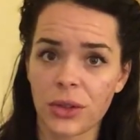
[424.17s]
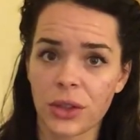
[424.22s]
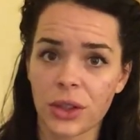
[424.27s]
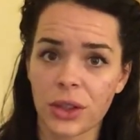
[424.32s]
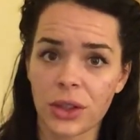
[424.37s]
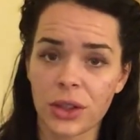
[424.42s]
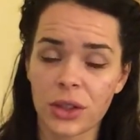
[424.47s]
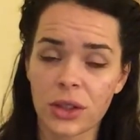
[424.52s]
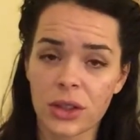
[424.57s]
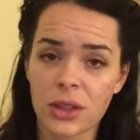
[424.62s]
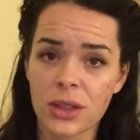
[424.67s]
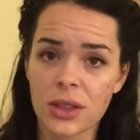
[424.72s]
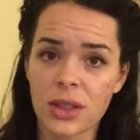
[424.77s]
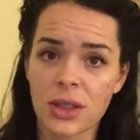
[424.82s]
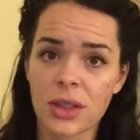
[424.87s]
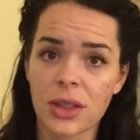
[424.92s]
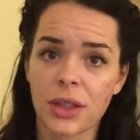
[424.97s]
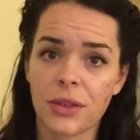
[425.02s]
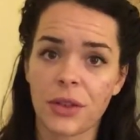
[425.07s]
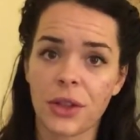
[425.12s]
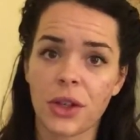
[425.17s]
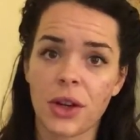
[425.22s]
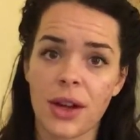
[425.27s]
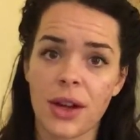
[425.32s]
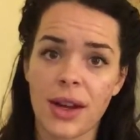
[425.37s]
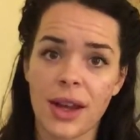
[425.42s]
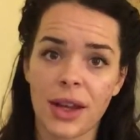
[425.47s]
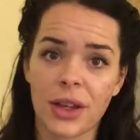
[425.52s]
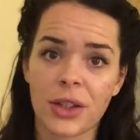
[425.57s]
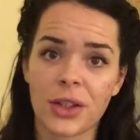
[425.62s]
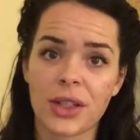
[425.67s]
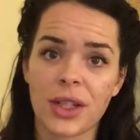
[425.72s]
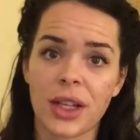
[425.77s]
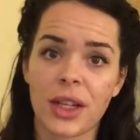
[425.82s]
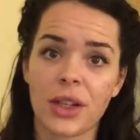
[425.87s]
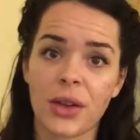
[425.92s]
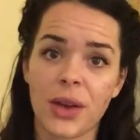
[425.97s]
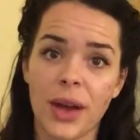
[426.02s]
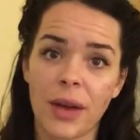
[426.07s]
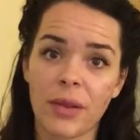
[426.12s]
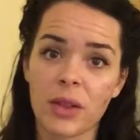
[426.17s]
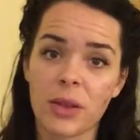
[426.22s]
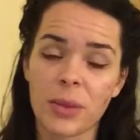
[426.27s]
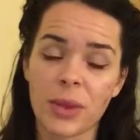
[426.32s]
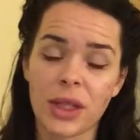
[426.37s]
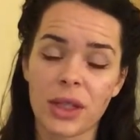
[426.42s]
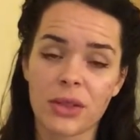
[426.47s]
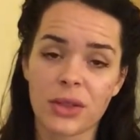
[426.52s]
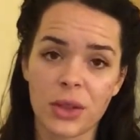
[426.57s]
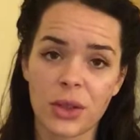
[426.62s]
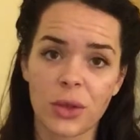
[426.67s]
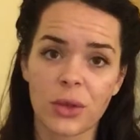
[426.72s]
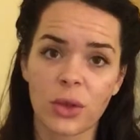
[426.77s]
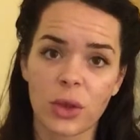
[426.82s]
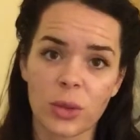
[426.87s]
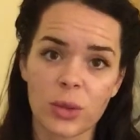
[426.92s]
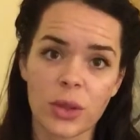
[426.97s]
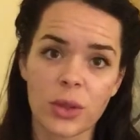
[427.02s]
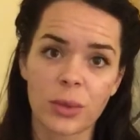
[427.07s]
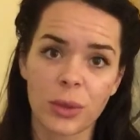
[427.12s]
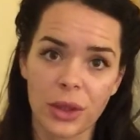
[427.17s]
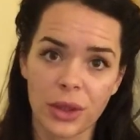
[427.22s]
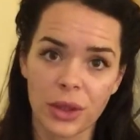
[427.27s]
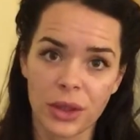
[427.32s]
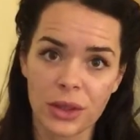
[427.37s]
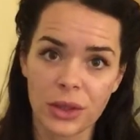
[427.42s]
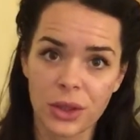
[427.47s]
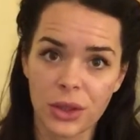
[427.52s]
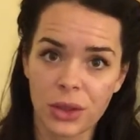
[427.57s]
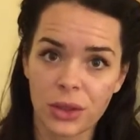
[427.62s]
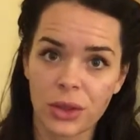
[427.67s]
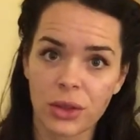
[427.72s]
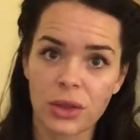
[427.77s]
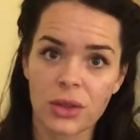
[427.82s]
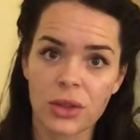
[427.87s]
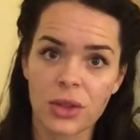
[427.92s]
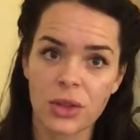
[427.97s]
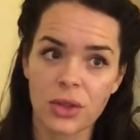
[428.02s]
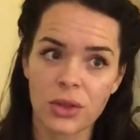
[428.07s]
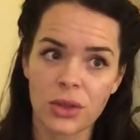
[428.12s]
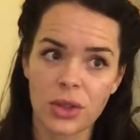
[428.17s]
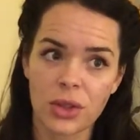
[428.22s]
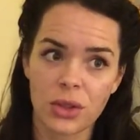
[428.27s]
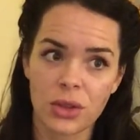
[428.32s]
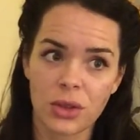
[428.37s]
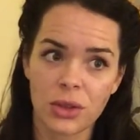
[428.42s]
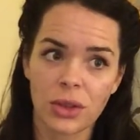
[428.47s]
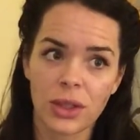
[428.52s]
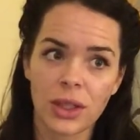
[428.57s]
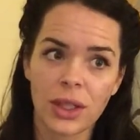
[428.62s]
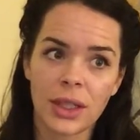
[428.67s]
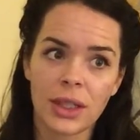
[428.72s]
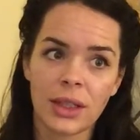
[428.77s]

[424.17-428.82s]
for girls, if you're on Accutane, you have to be on 2 forms of birth control due to